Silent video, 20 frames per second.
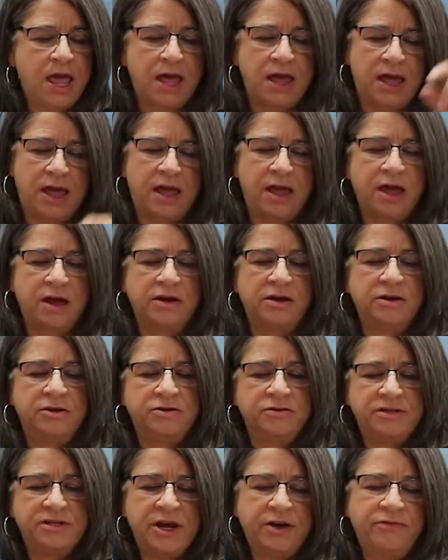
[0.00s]

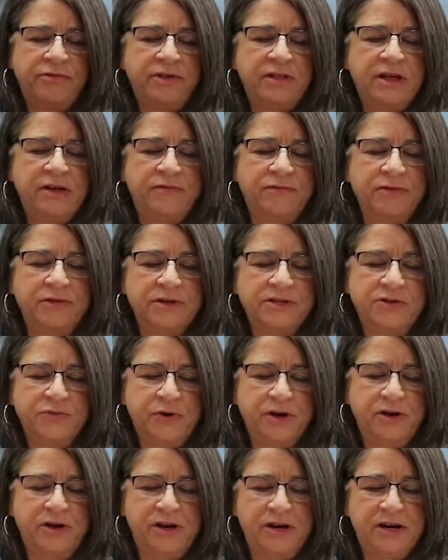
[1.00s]
And definitely for this
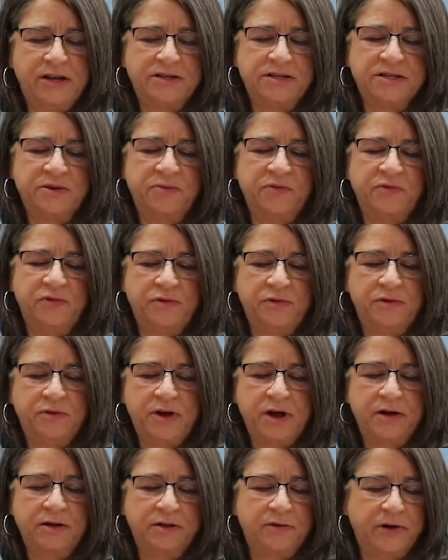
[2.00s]
one, you need some food
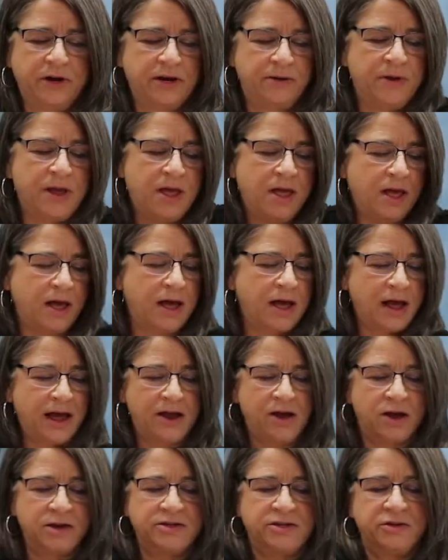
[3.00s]
coloring. I
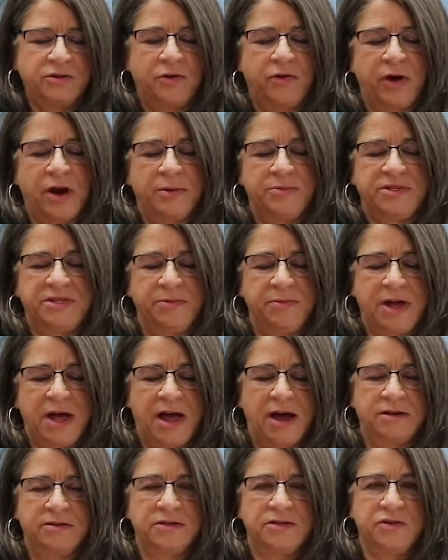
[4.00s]
also grabbed some
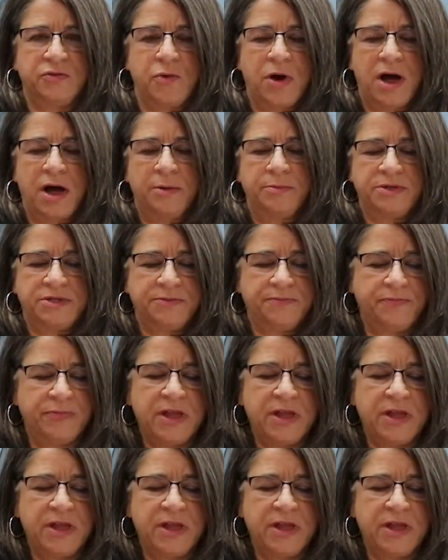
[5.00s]
cotton swabs.